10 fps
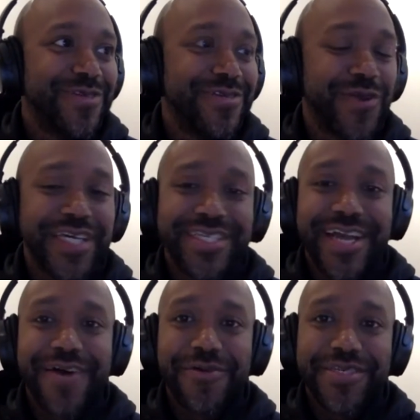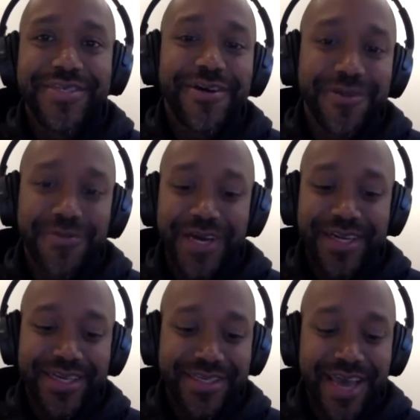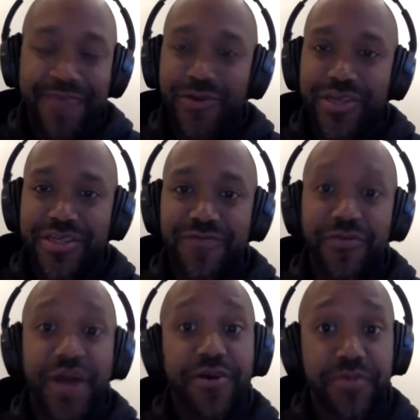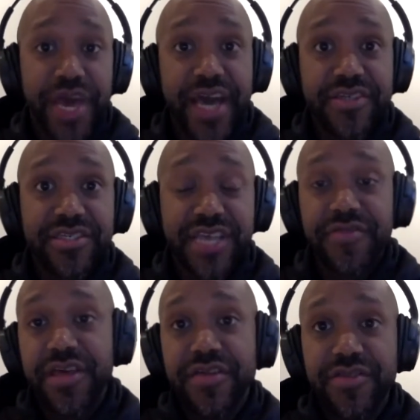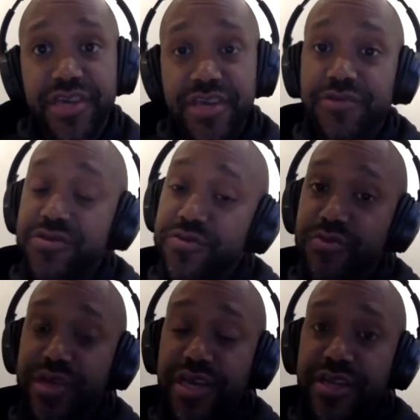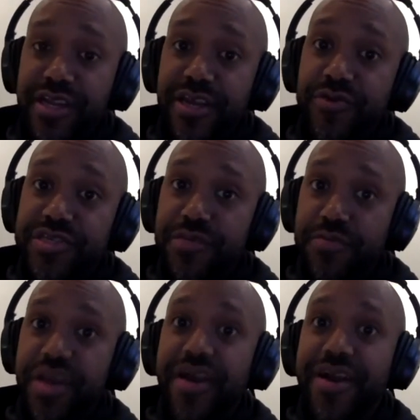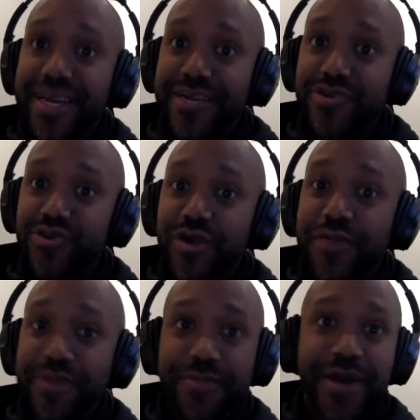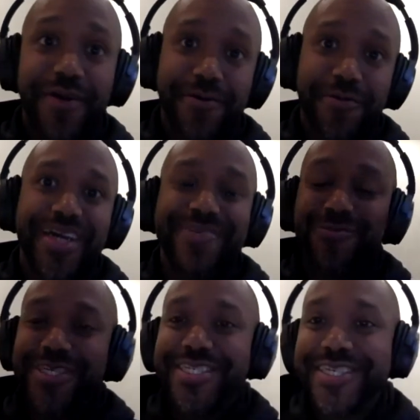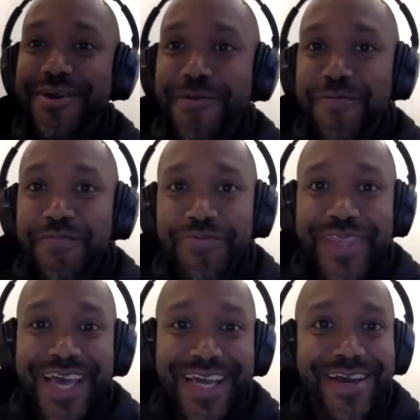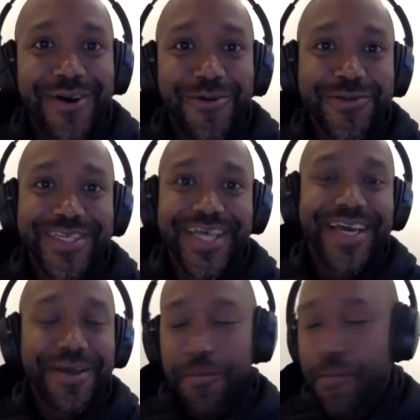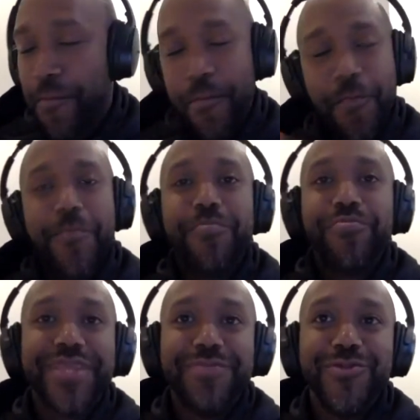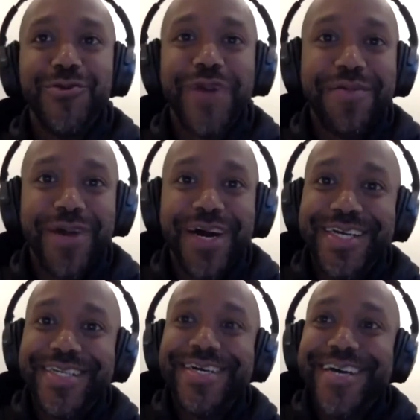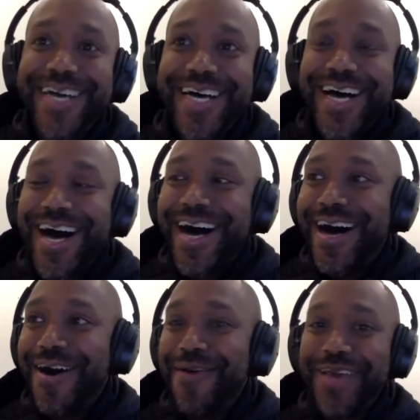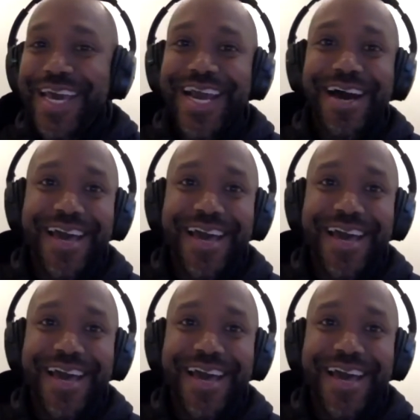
rationale was, he talked about his admiration for Malcolm X, and then he was comparing Trump and Malcolm X, which I know was like, it blew my mind. And